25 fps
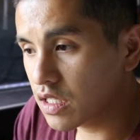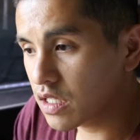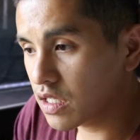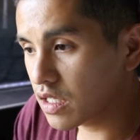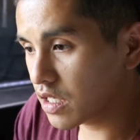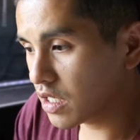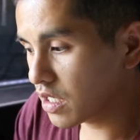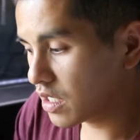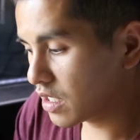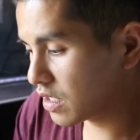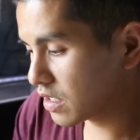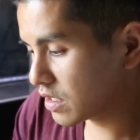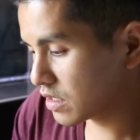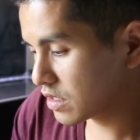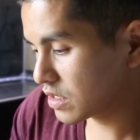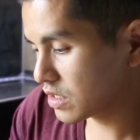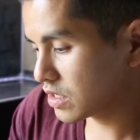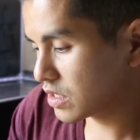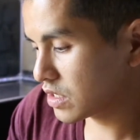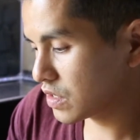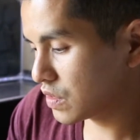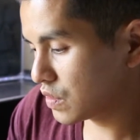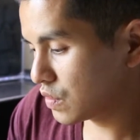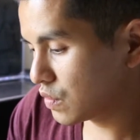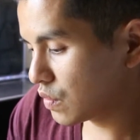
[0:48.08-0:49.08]

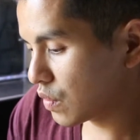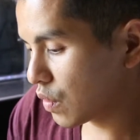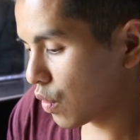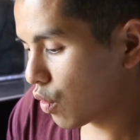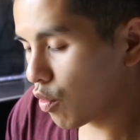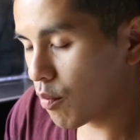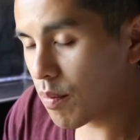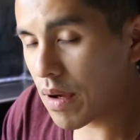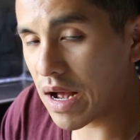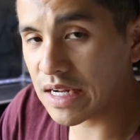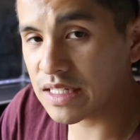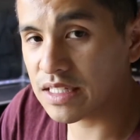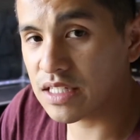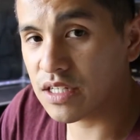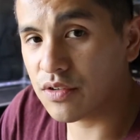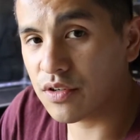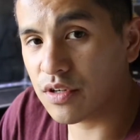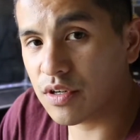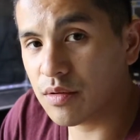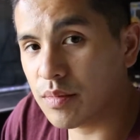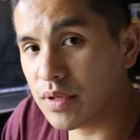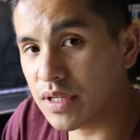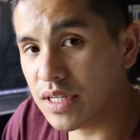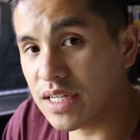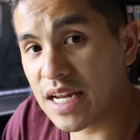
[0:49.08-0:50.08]
to hold
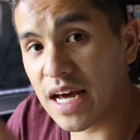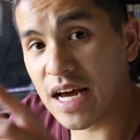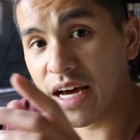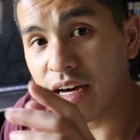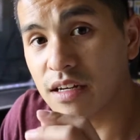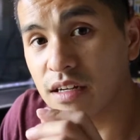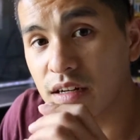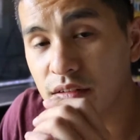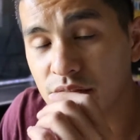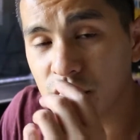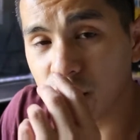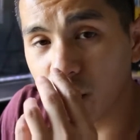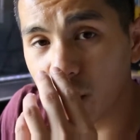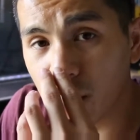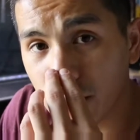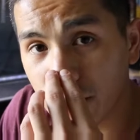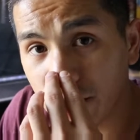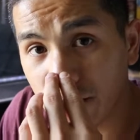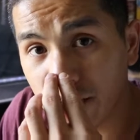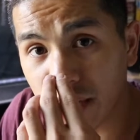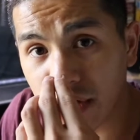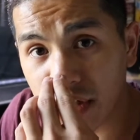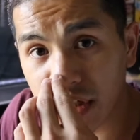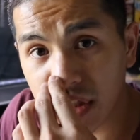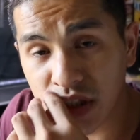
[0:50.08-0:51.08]
bacteria, but not enough to hold
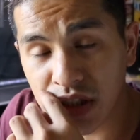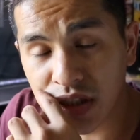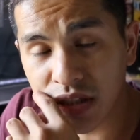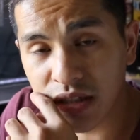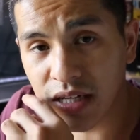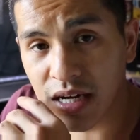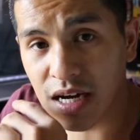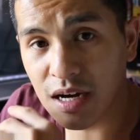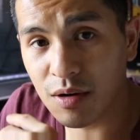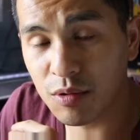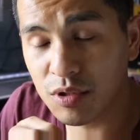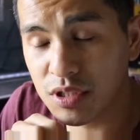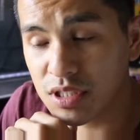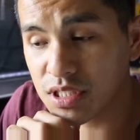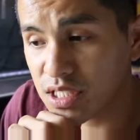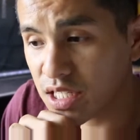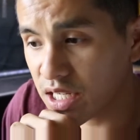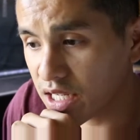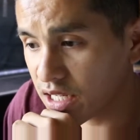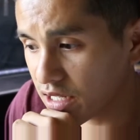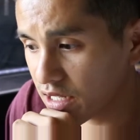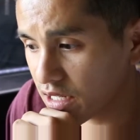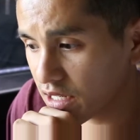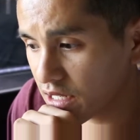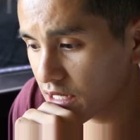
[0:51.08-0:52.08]
fish, I would
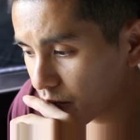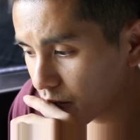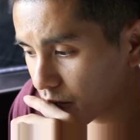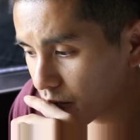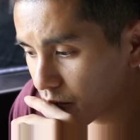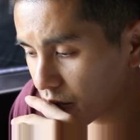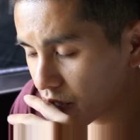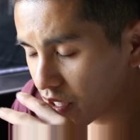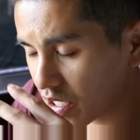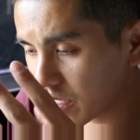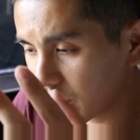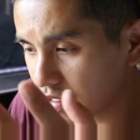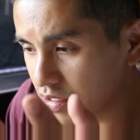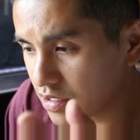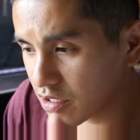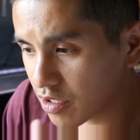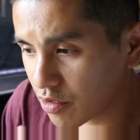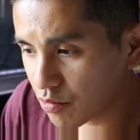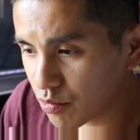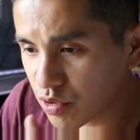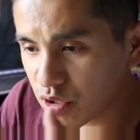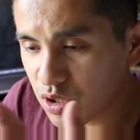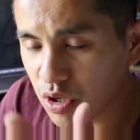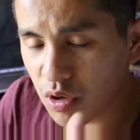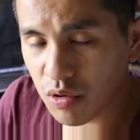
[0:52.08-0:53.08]
say. But you know,
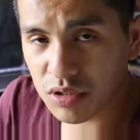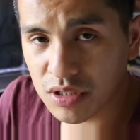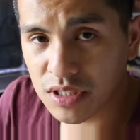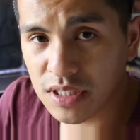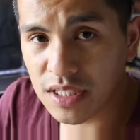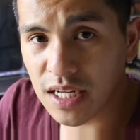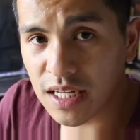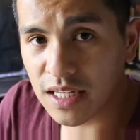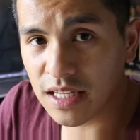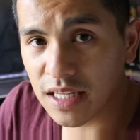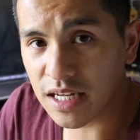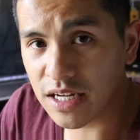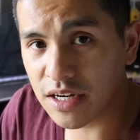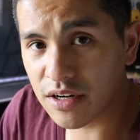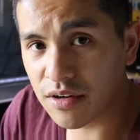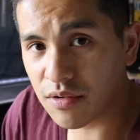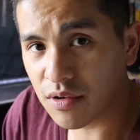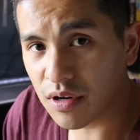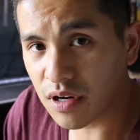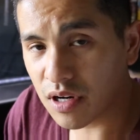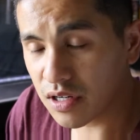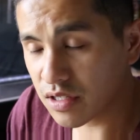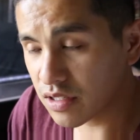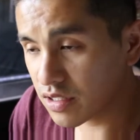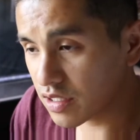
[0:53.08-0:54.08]
we'll go into that later
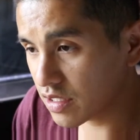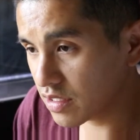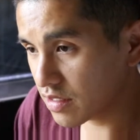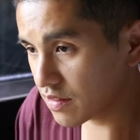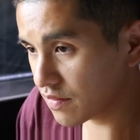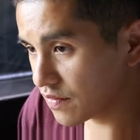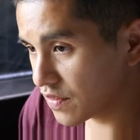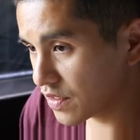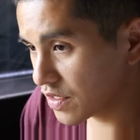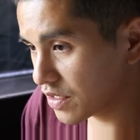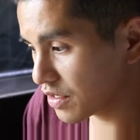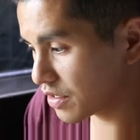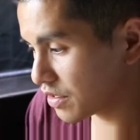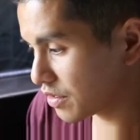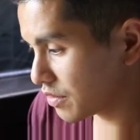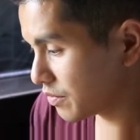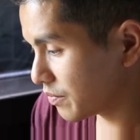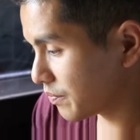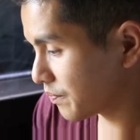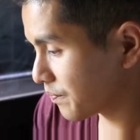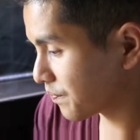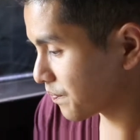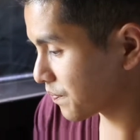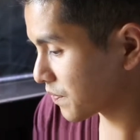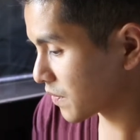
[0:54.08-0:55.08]
on in the video,
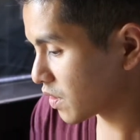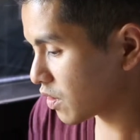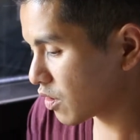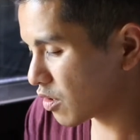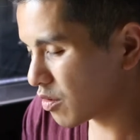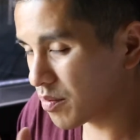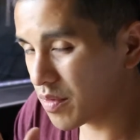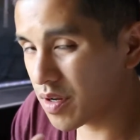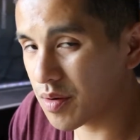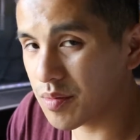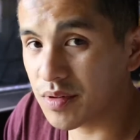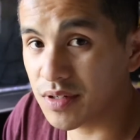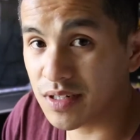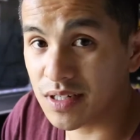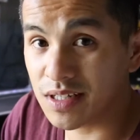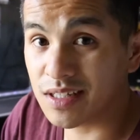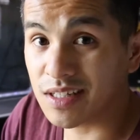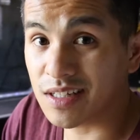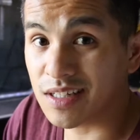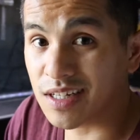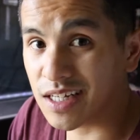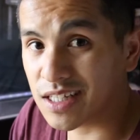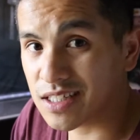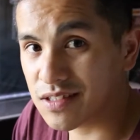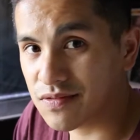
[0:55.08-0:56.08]
or maybe in
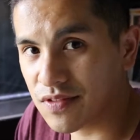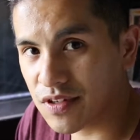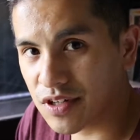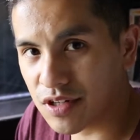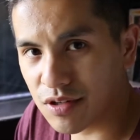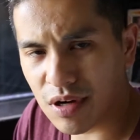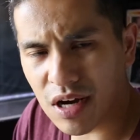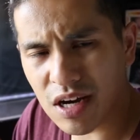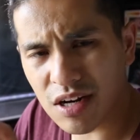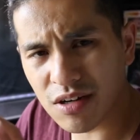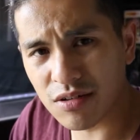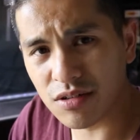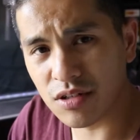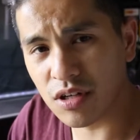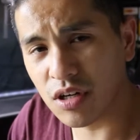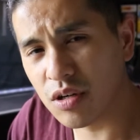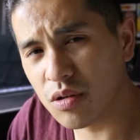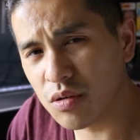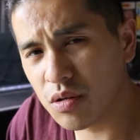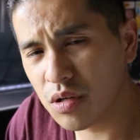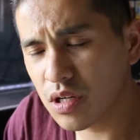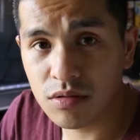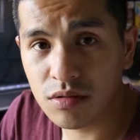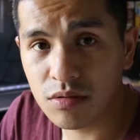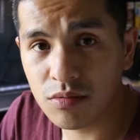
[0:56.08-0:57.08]
the next video, I don't
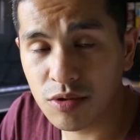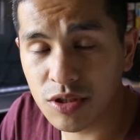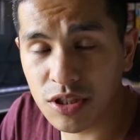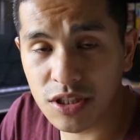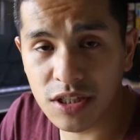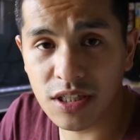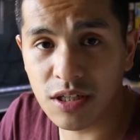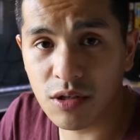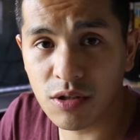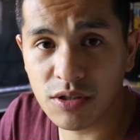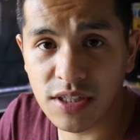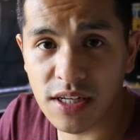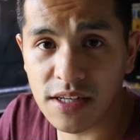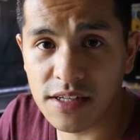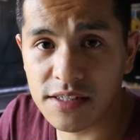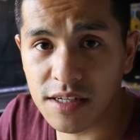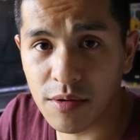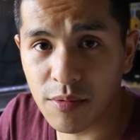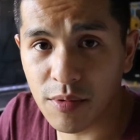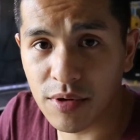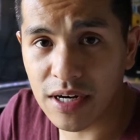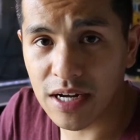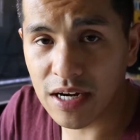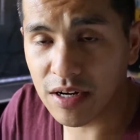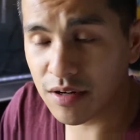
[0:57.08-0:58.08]
know. We're just gonna go set this
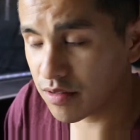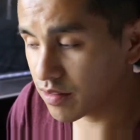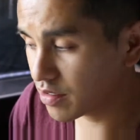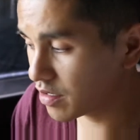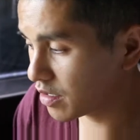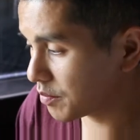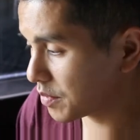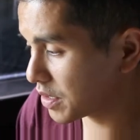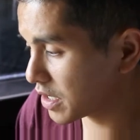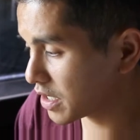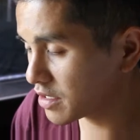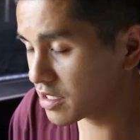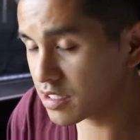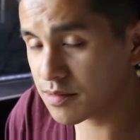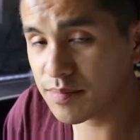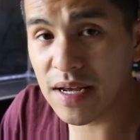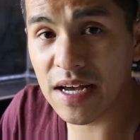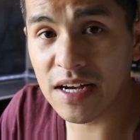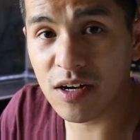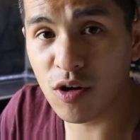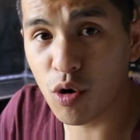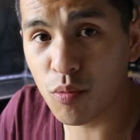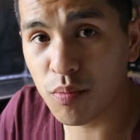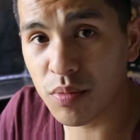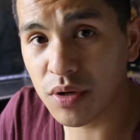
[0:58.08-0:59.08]
up right now. I'm gonna cut this
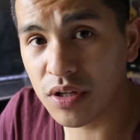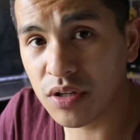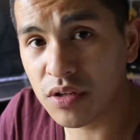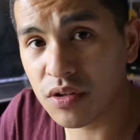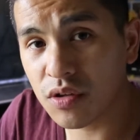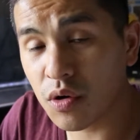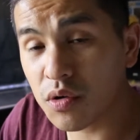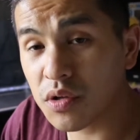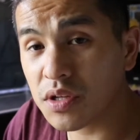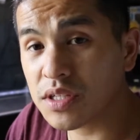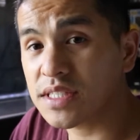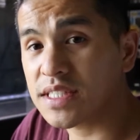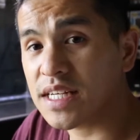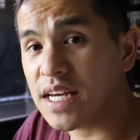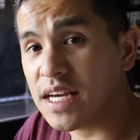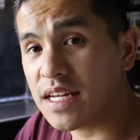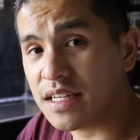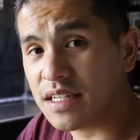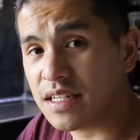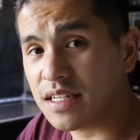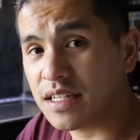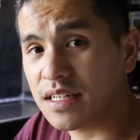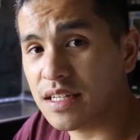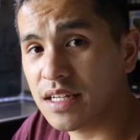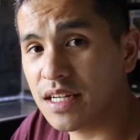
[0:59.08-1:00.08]
bag open, throw the sand
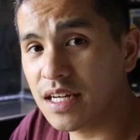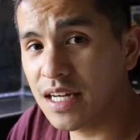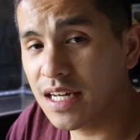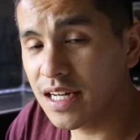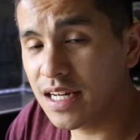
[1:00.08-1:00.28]
in,